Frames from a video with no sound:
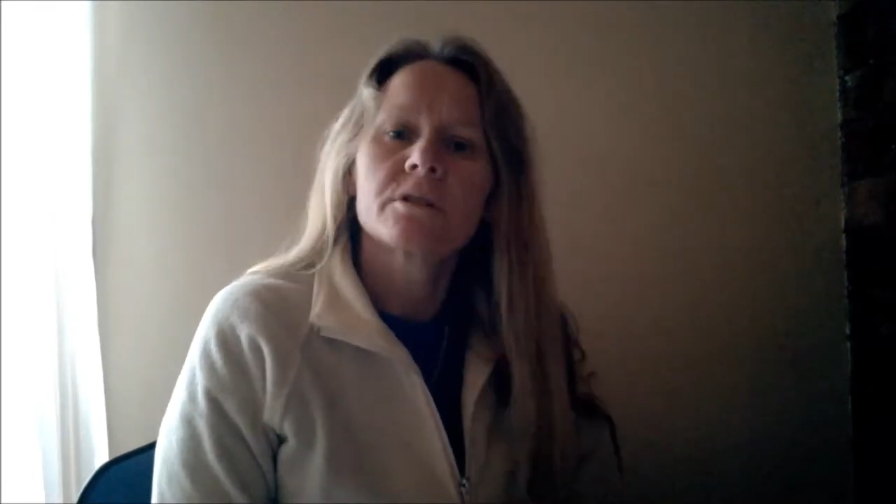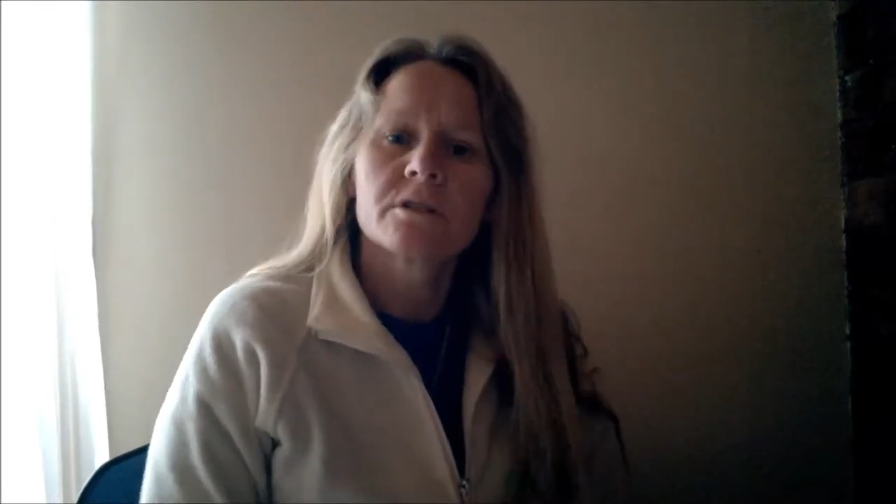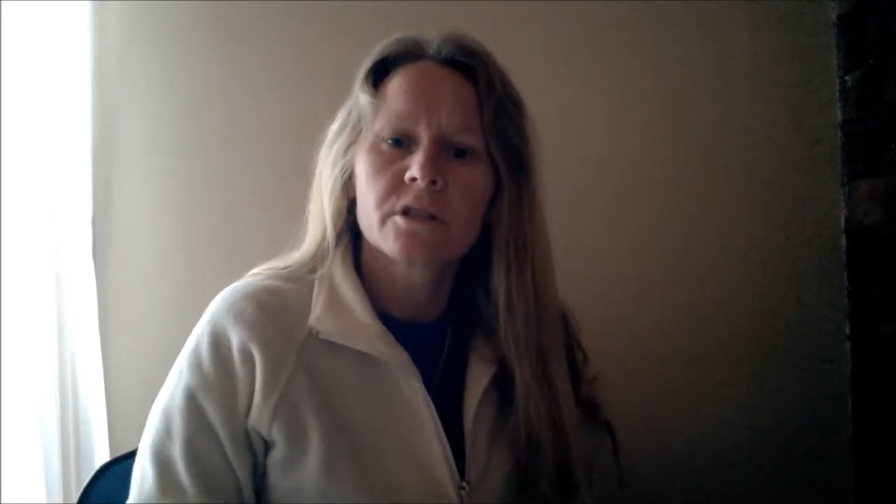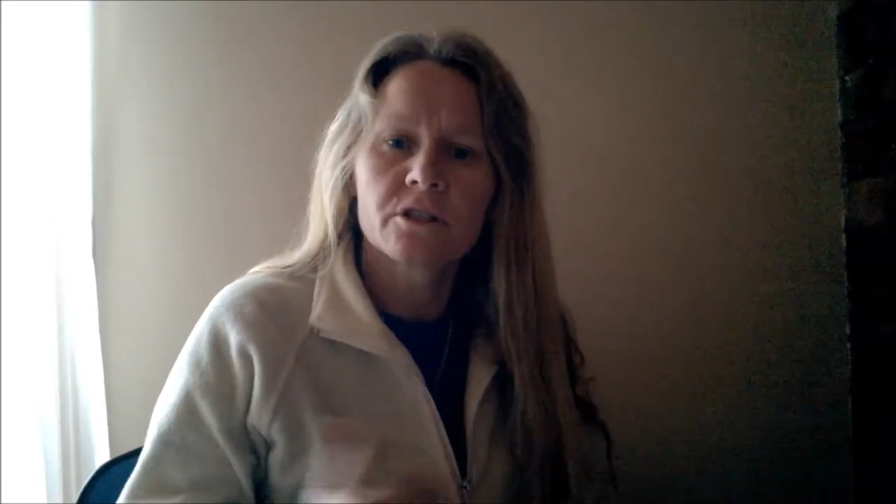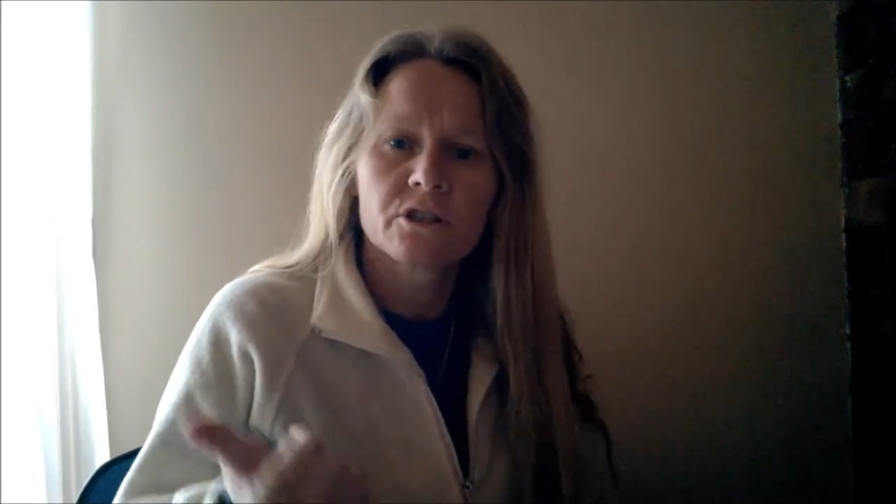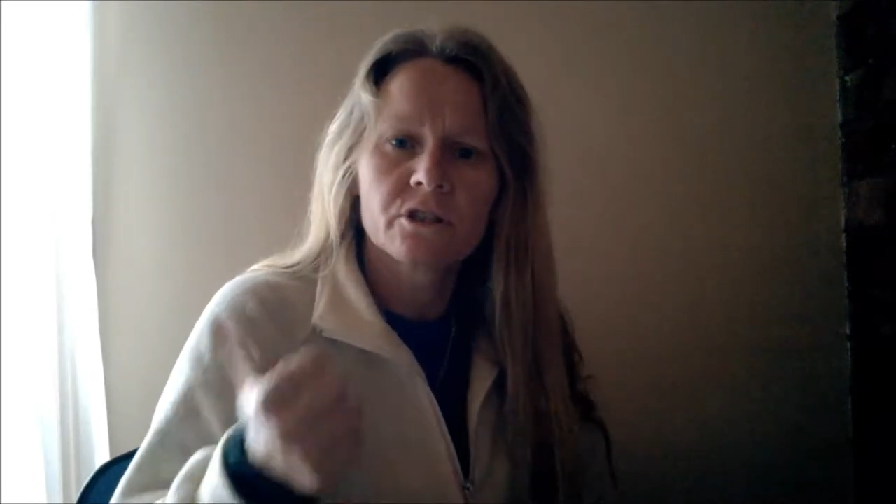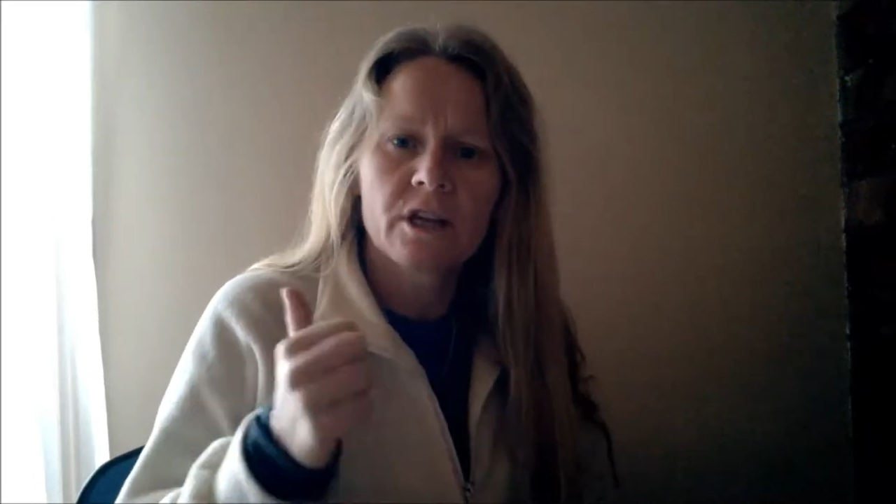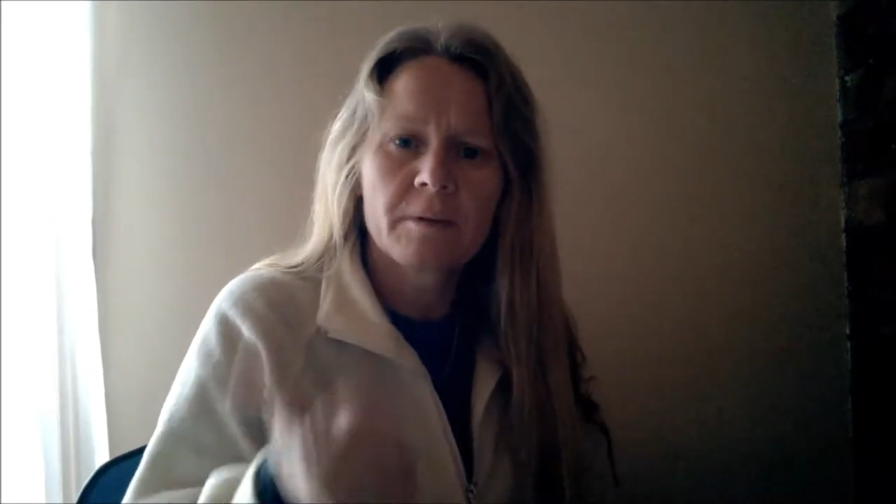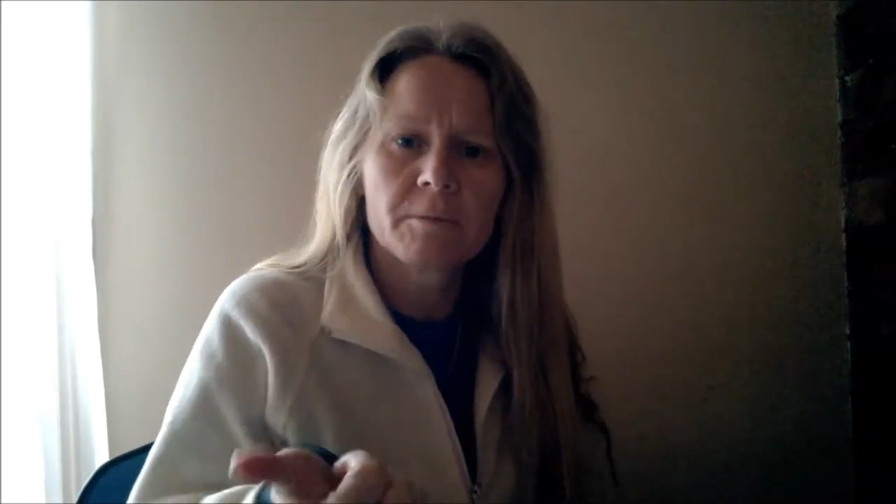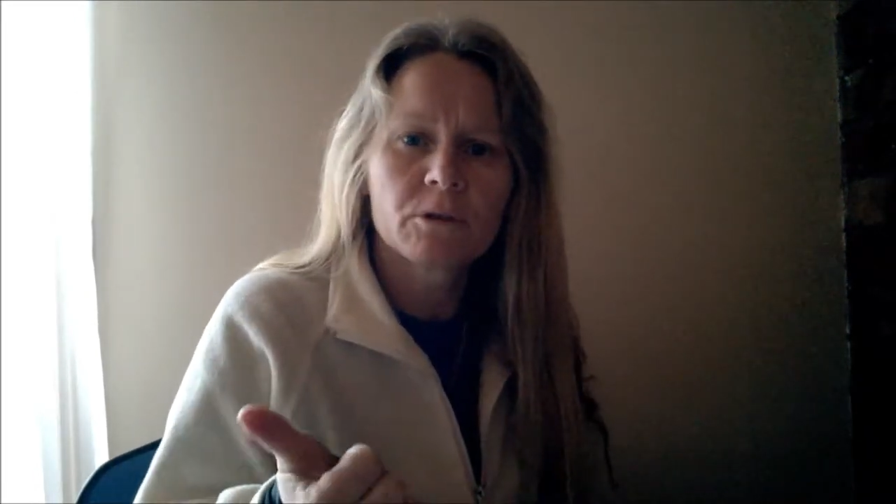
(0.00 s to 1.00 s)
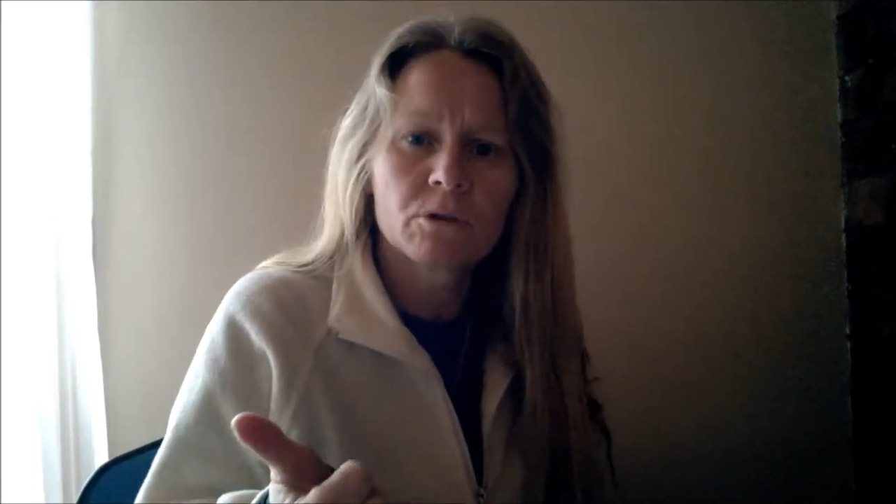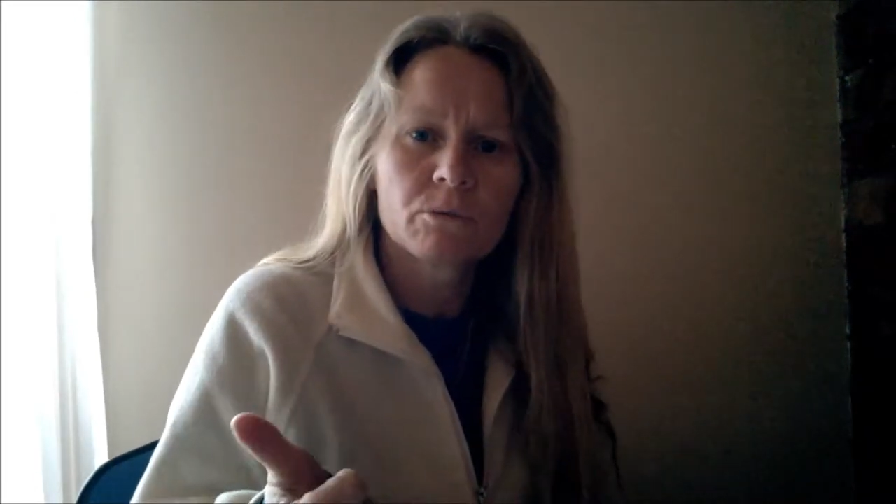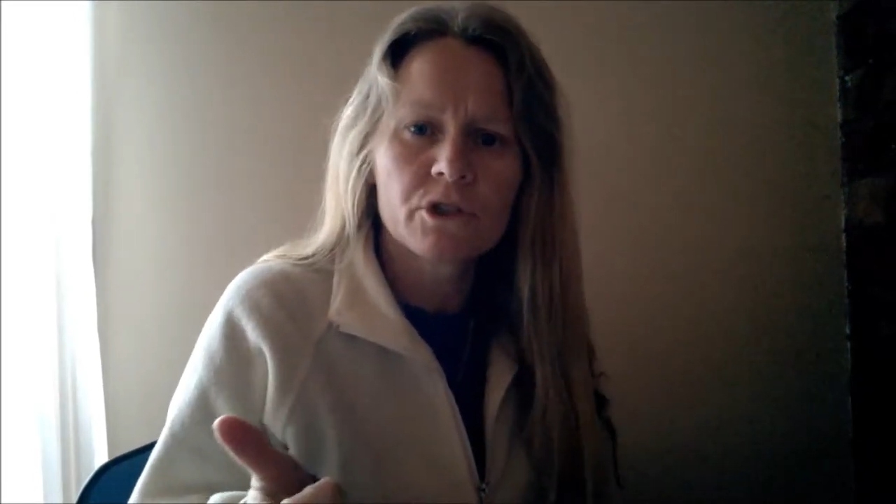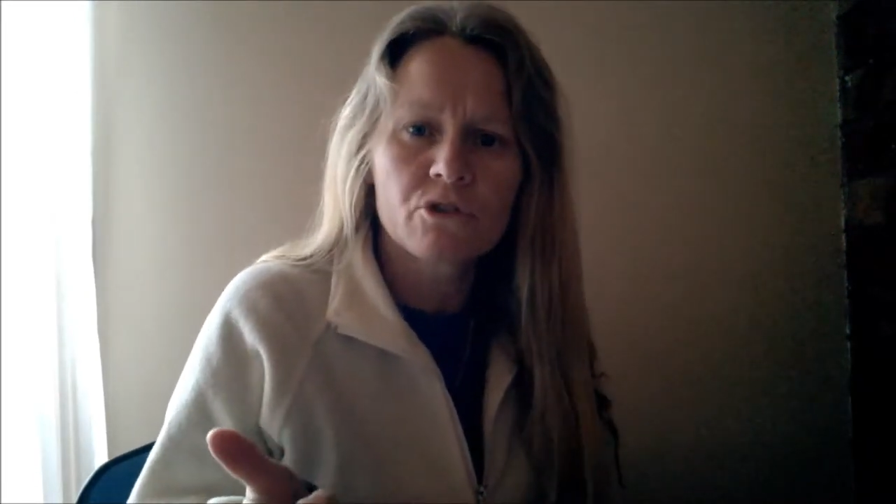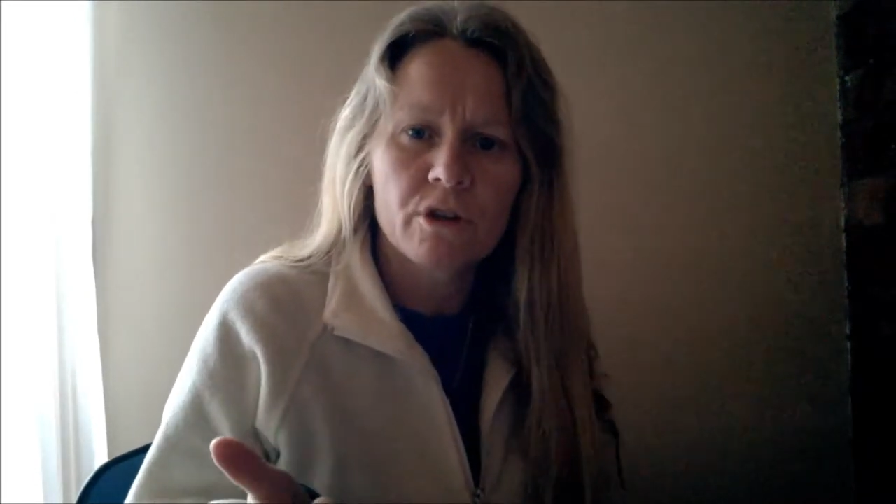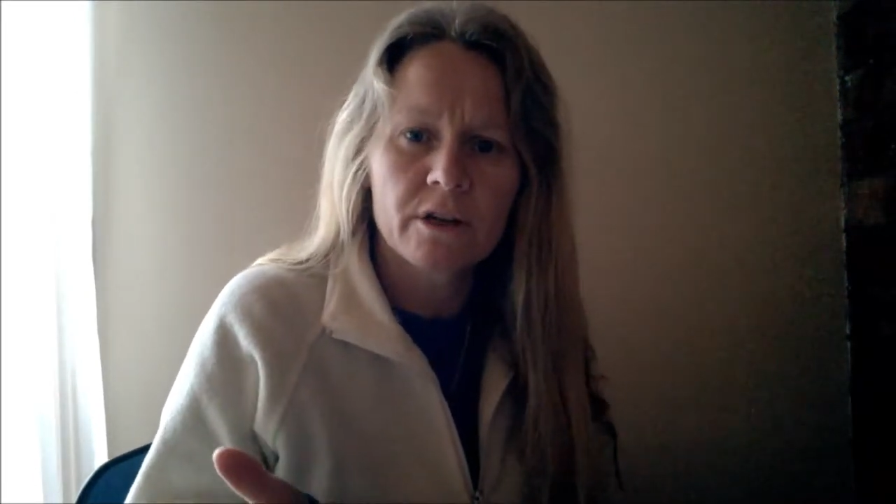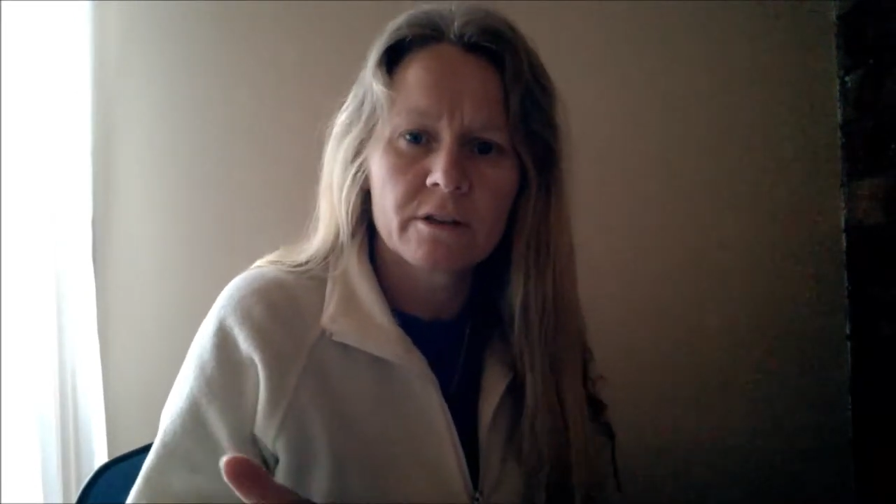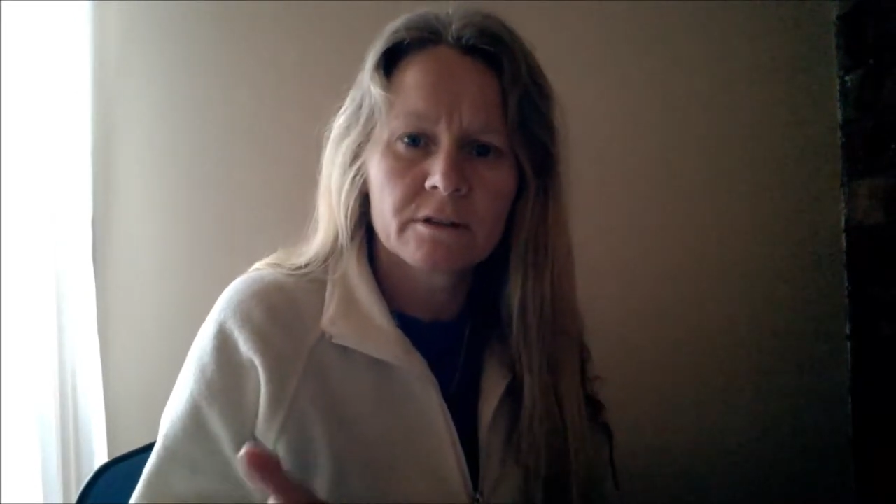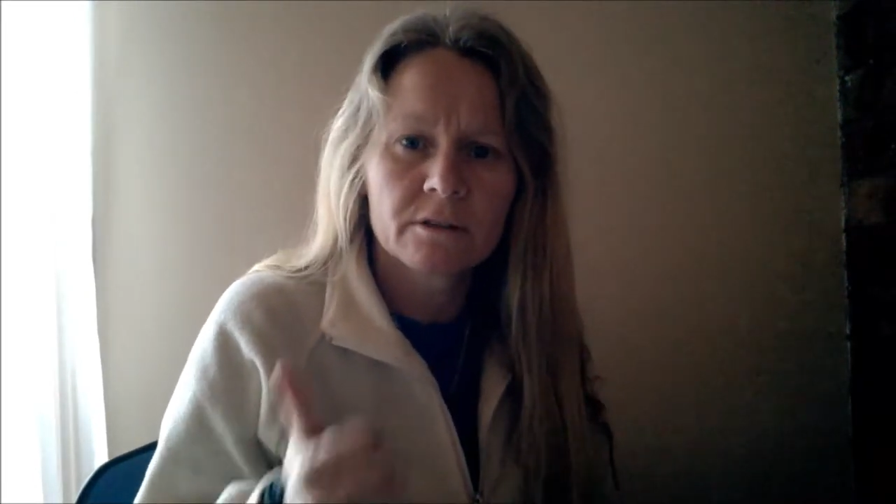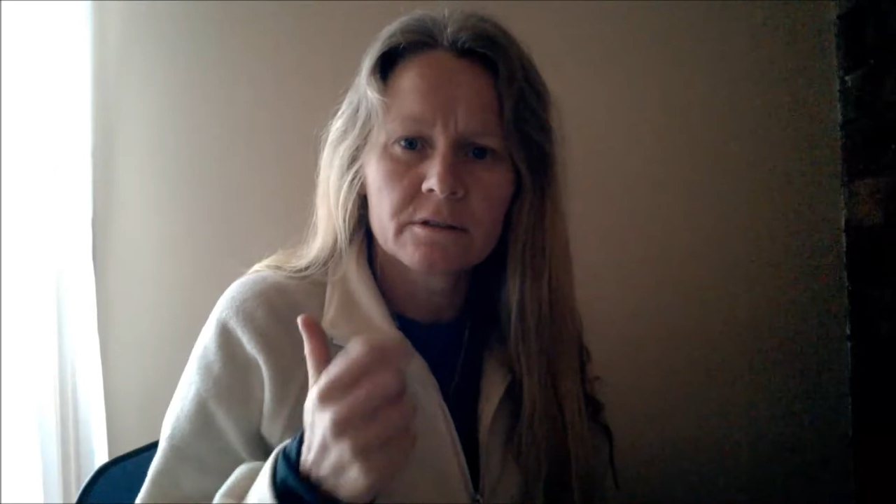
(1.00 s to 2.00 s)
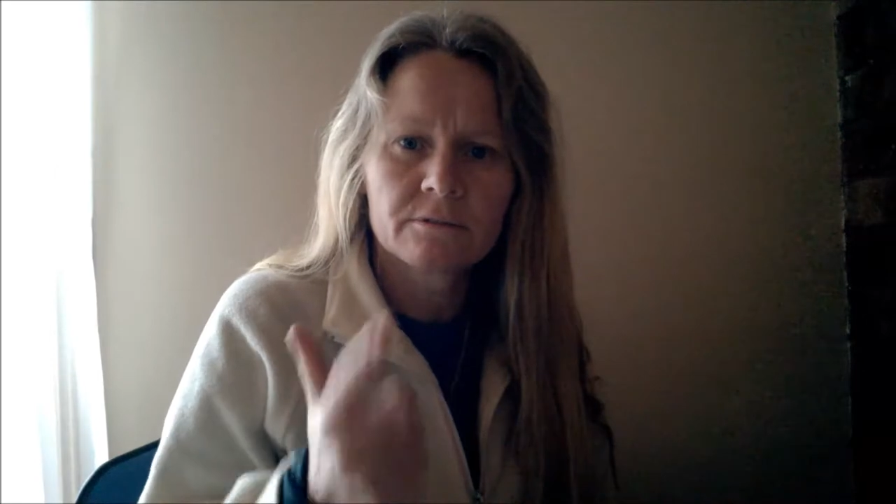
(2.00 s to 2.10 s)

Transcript: such as chemical restraint,